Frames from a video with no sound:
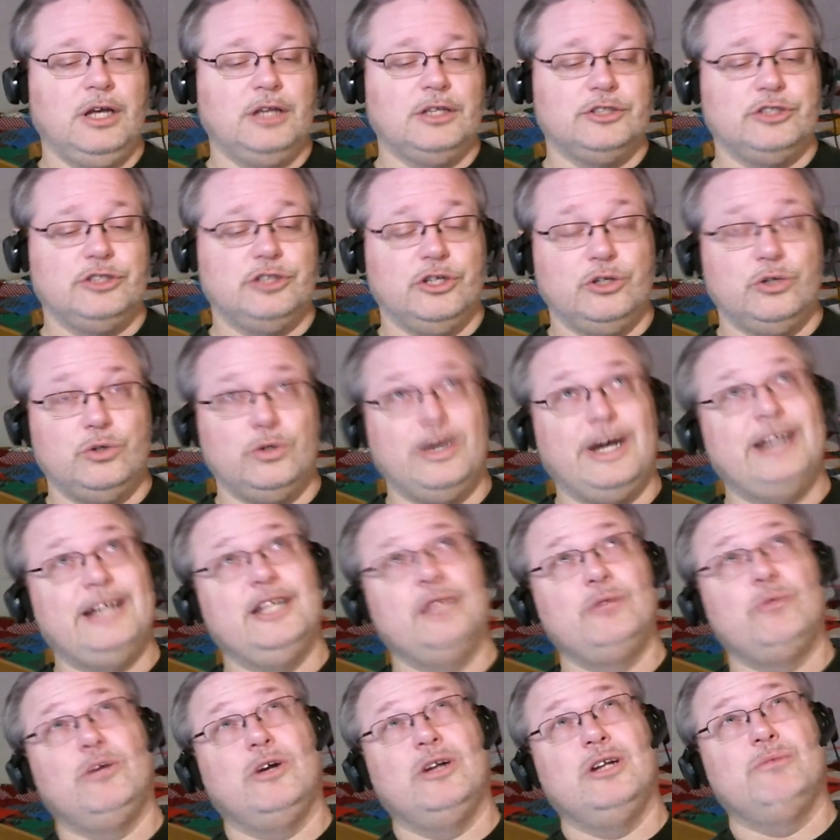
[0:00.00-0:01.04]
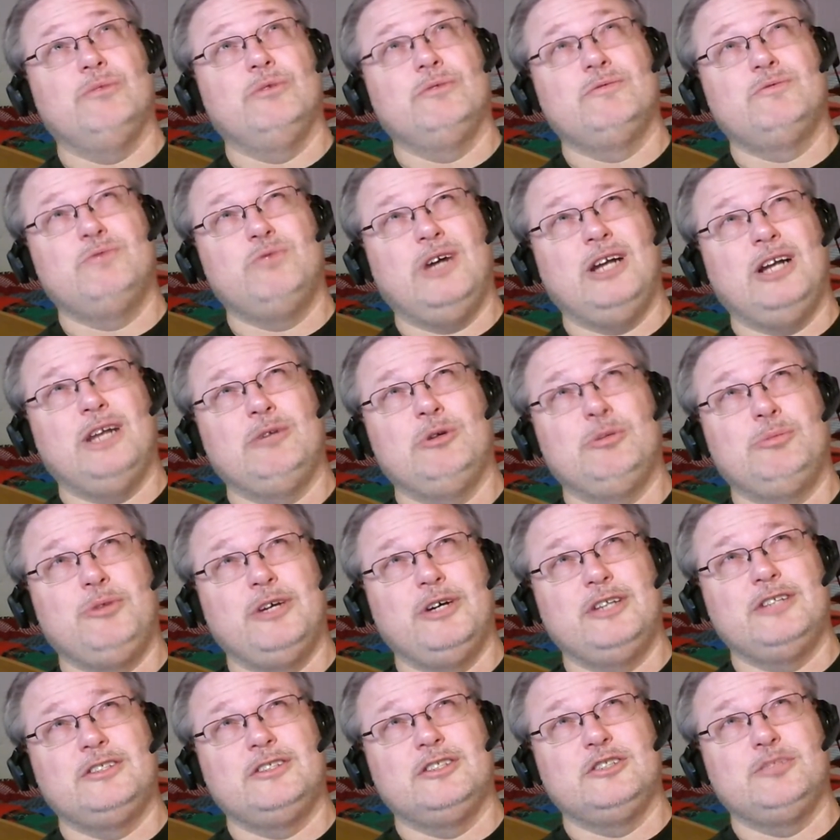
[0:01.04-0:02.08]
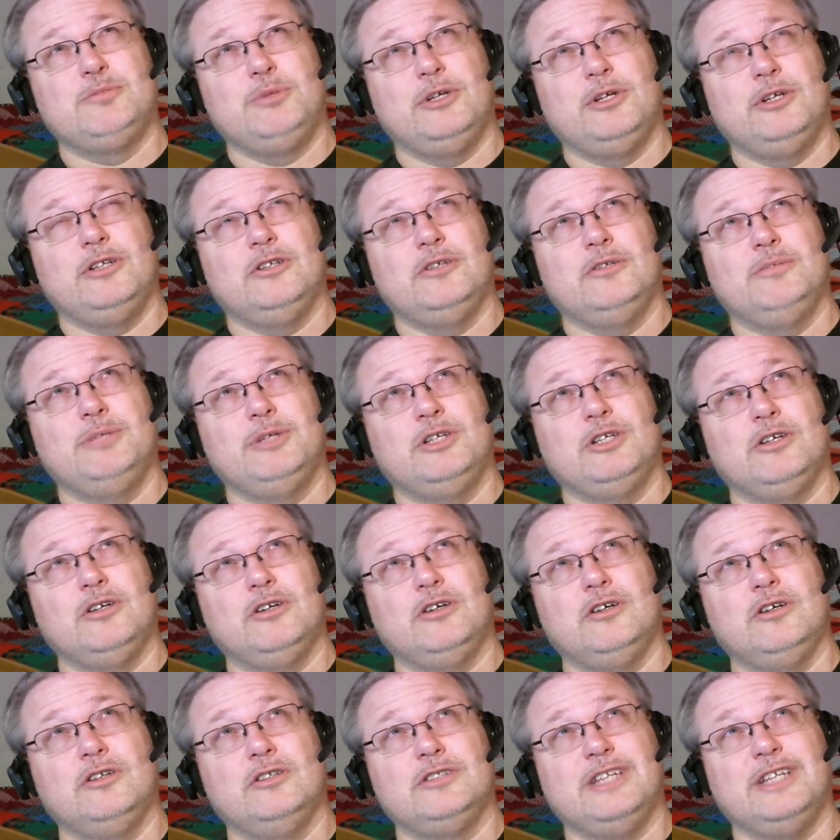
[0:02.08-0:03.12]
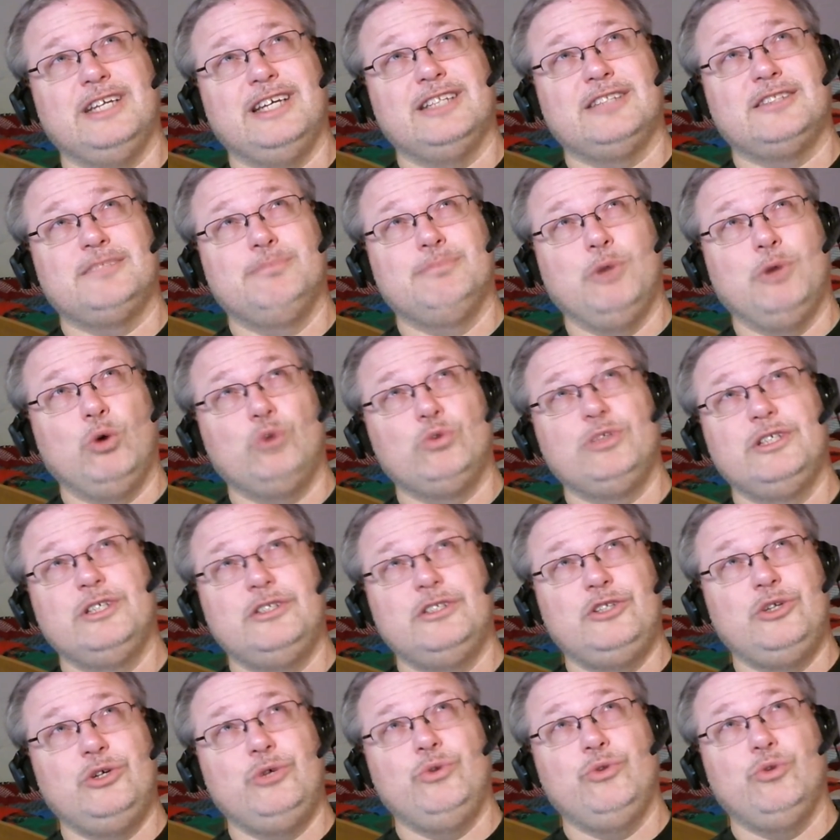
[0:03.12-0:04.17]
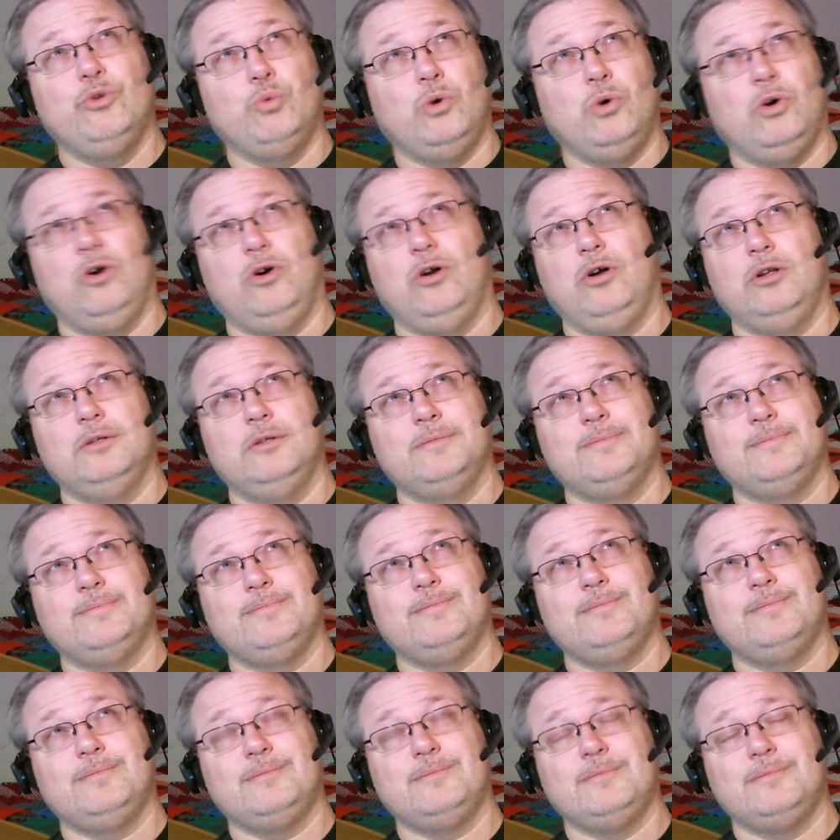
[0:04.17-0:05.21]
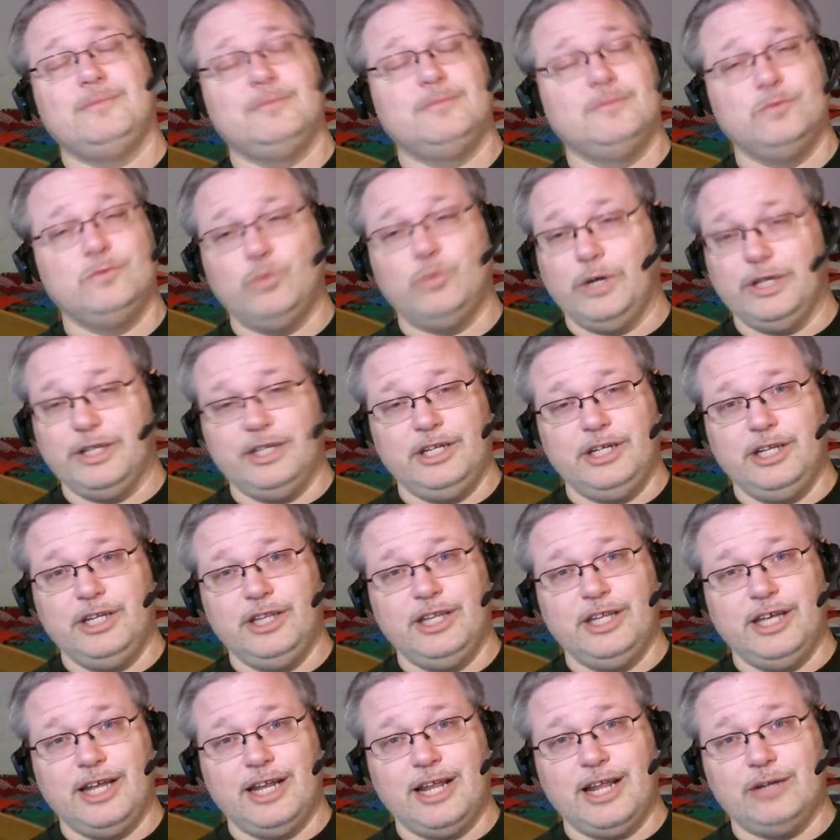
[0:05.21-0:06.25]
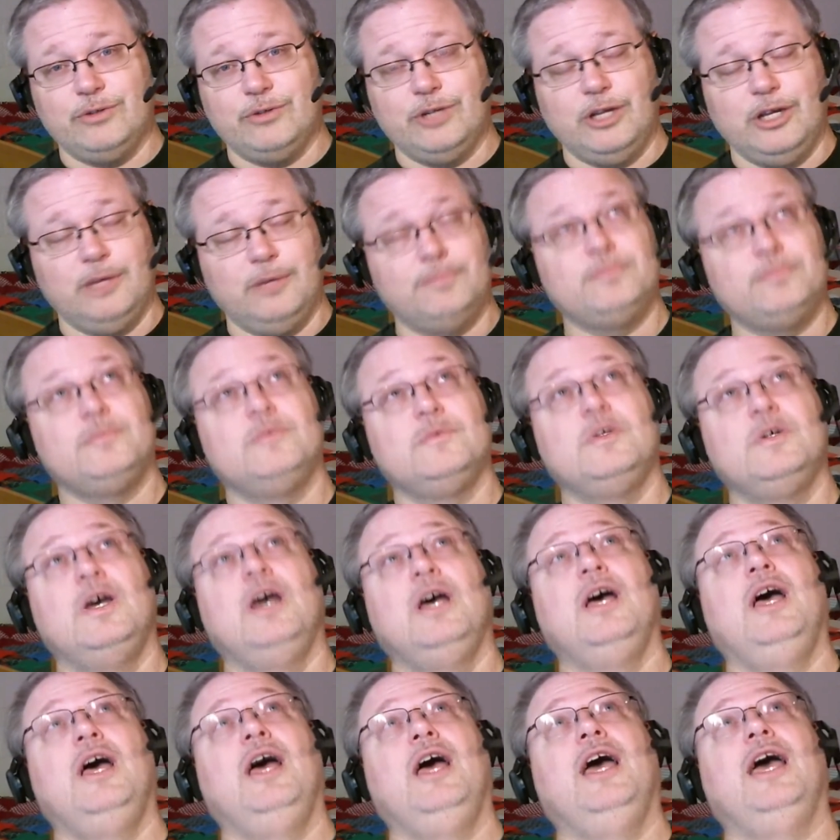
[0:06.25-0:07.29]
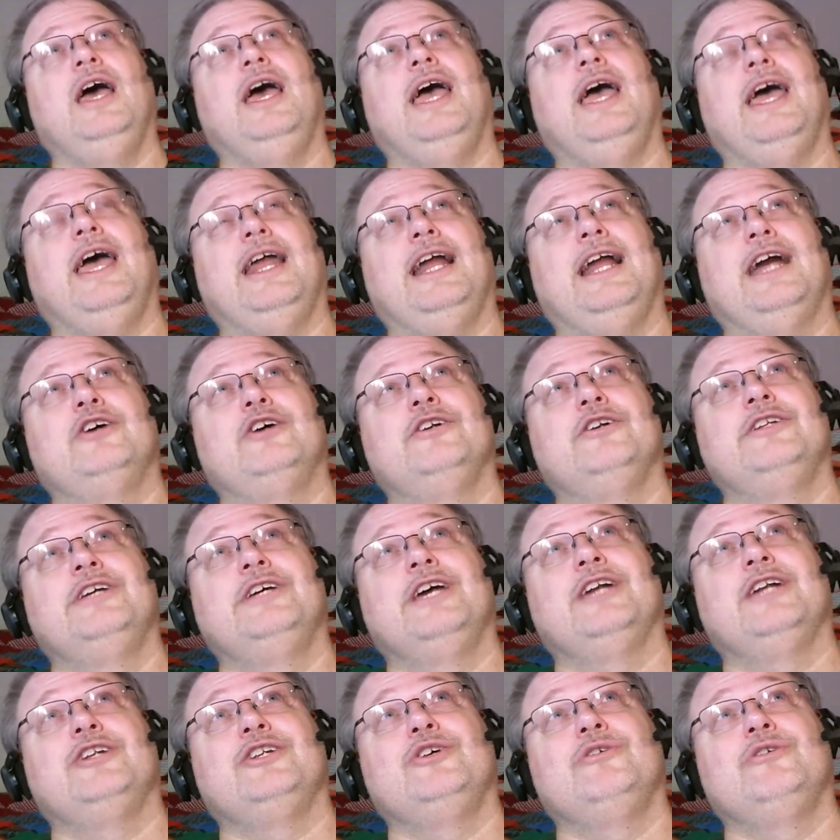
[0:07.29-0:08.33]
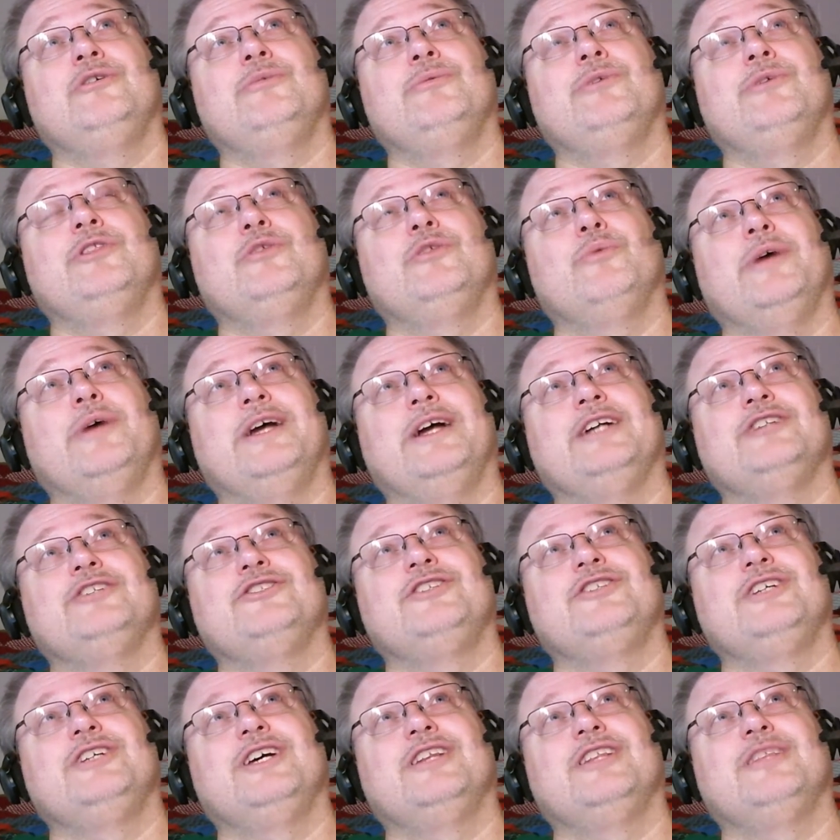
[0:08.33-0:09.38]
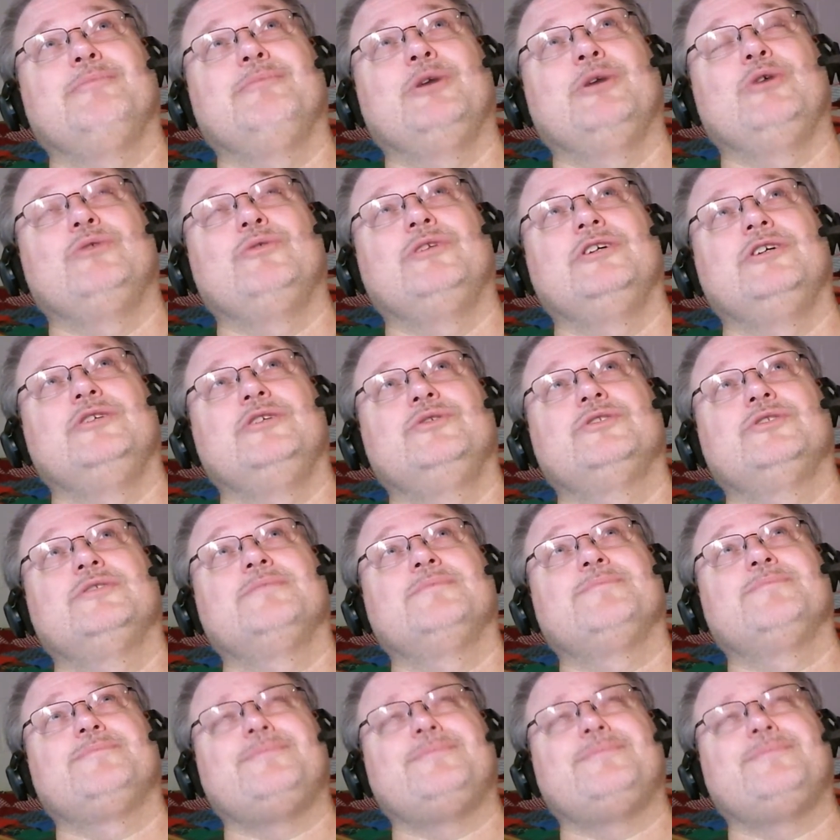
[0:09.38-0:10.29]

So I didn't want to try to replace the splitter because it's bolted to the wall. Why they did that, I don't know. And I couldn't get to it with the wrench to get the bolt loose.